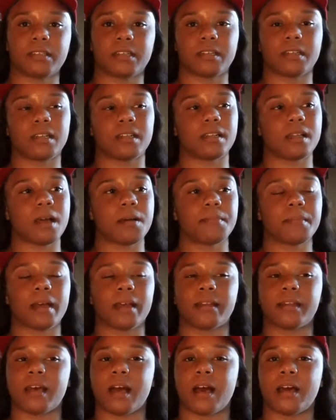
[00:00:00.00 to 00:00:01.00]
I'm
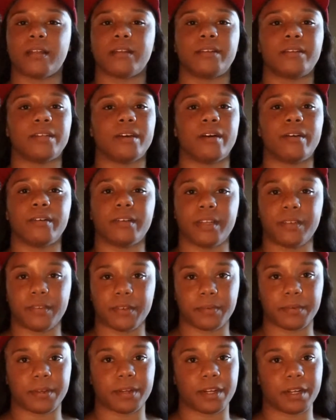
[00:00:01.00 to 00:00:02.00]
like, nah, don't
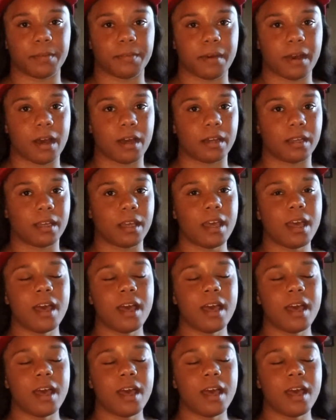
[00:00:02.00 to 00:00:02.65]
even worry about it.